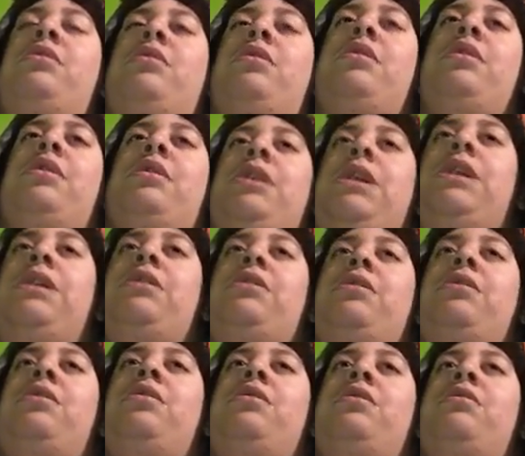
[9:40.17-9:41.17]
I like
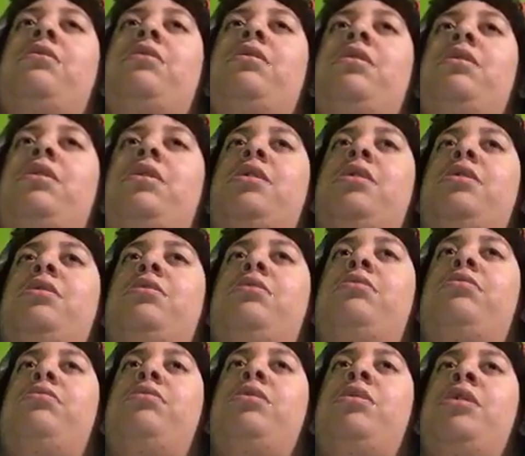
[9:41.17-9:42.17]
girls, and
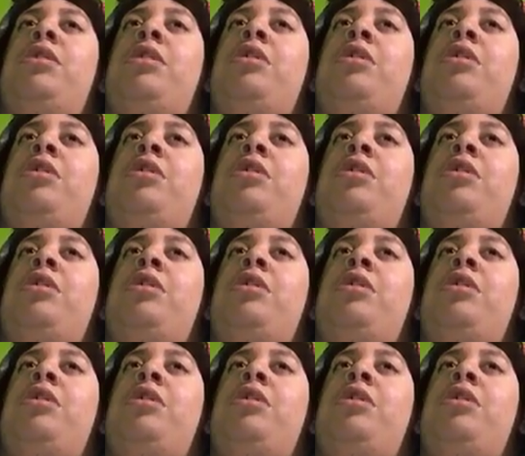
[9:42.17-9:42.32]
then